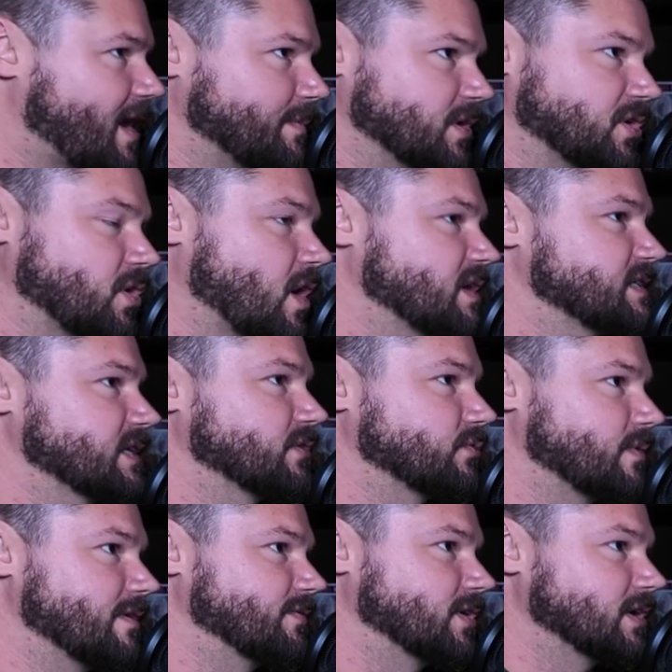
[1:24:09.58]
time you're crossing a
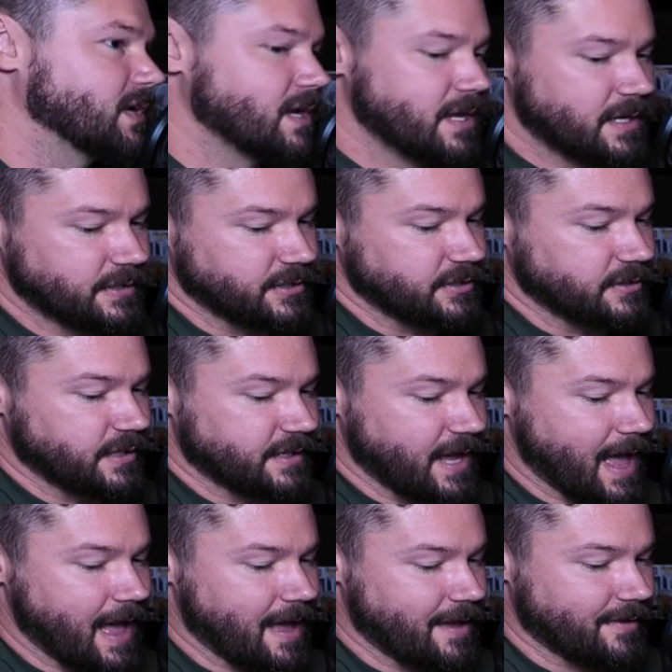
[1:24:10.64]
river do you need
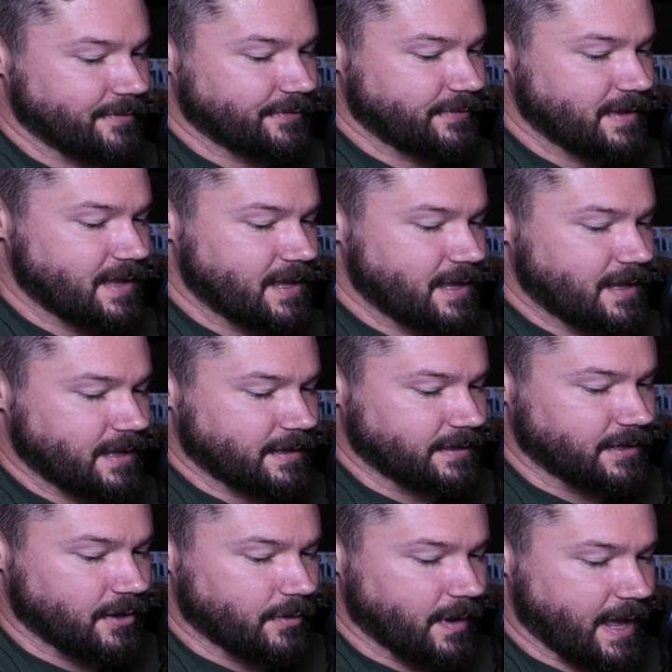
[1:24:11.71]
to have,
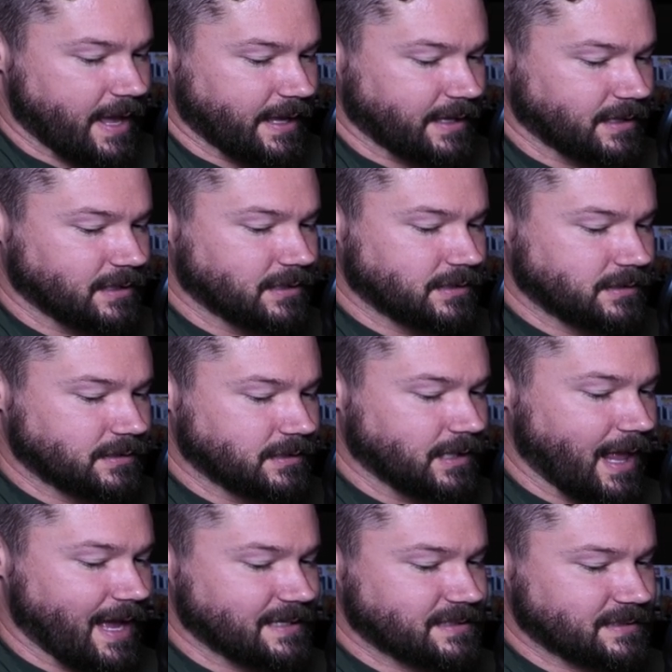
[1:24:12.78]
a
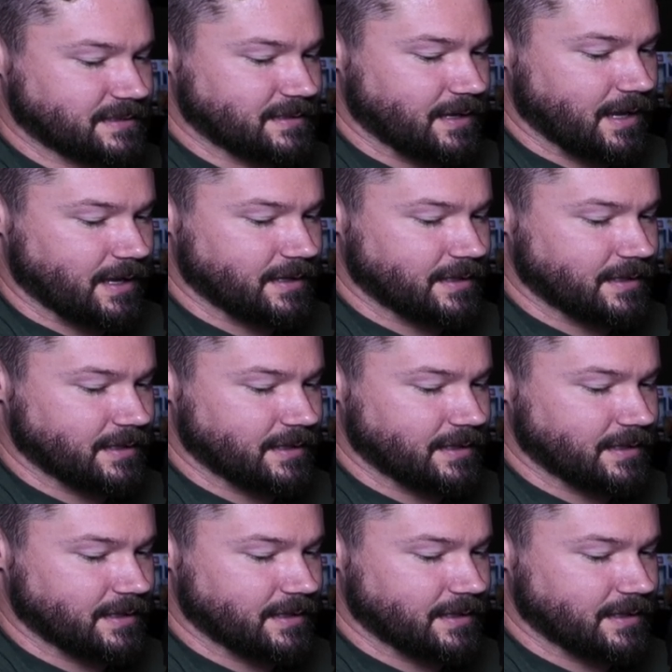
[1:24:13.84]
glass